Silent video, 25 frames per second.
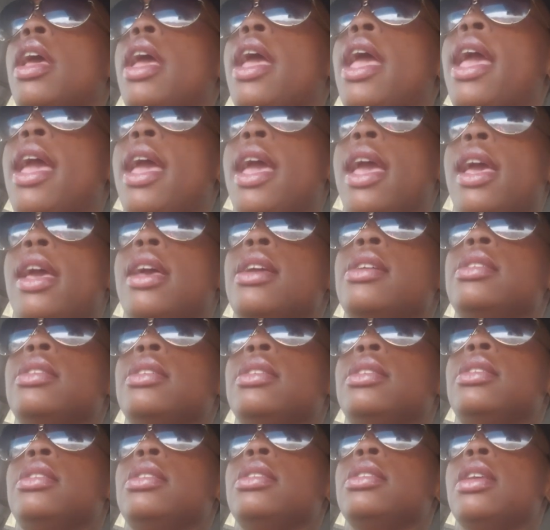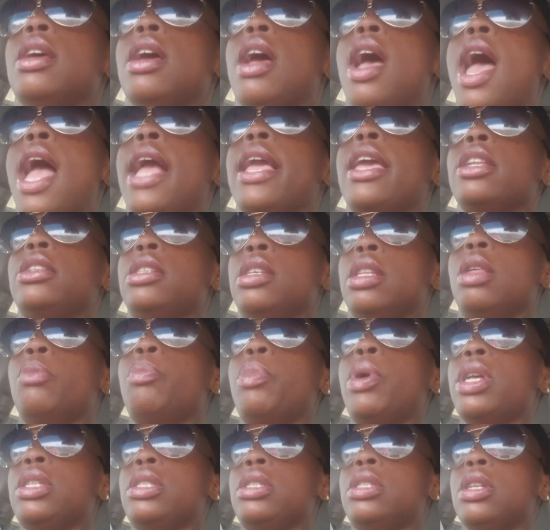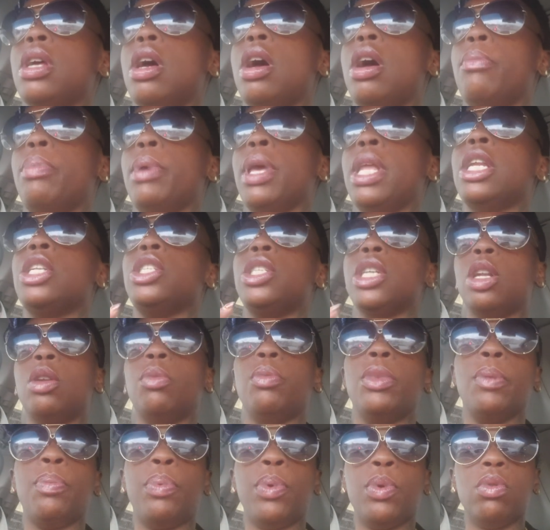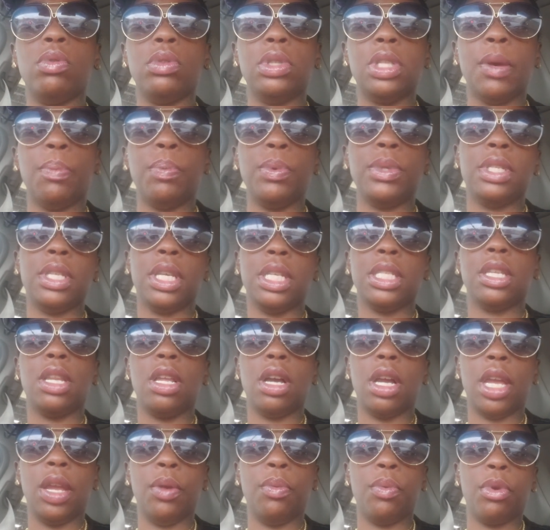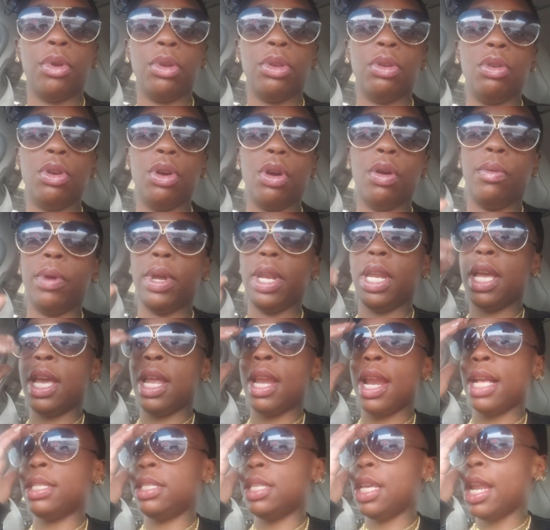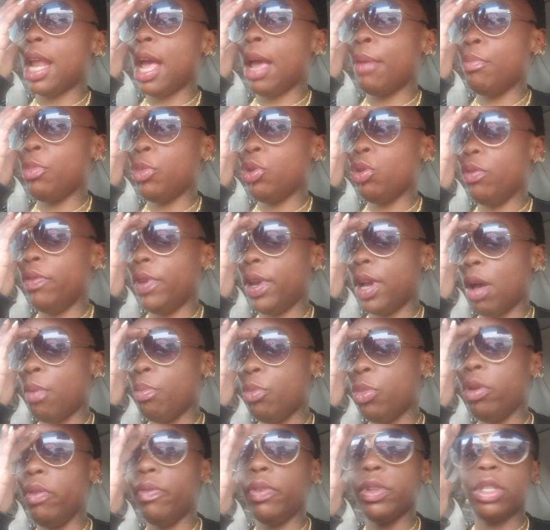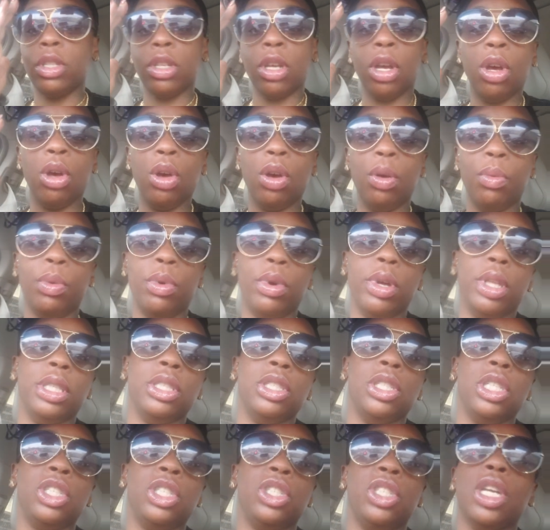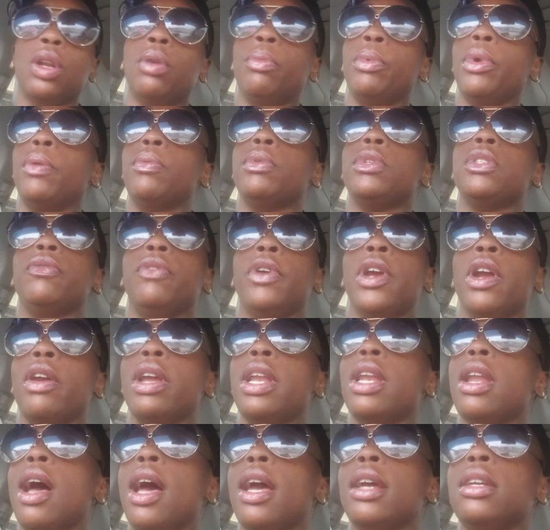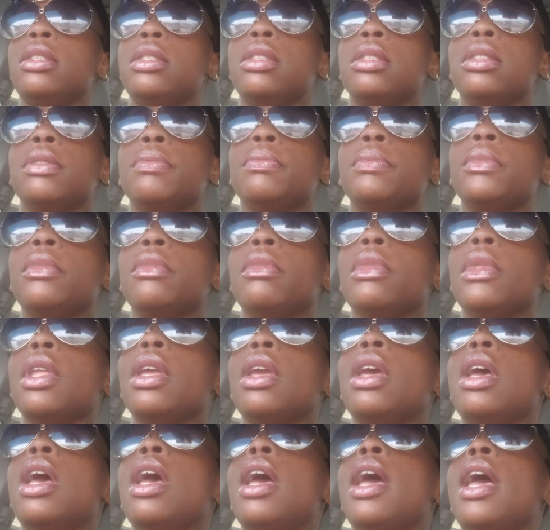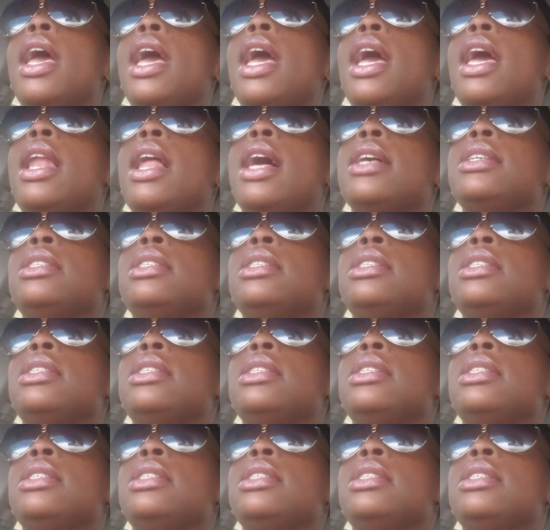And I get to the bus stop, and a gentleman pulls up and says, Lucky, where are you going? And I said, I'm moving to Homewood. This gentleman was very nice. And I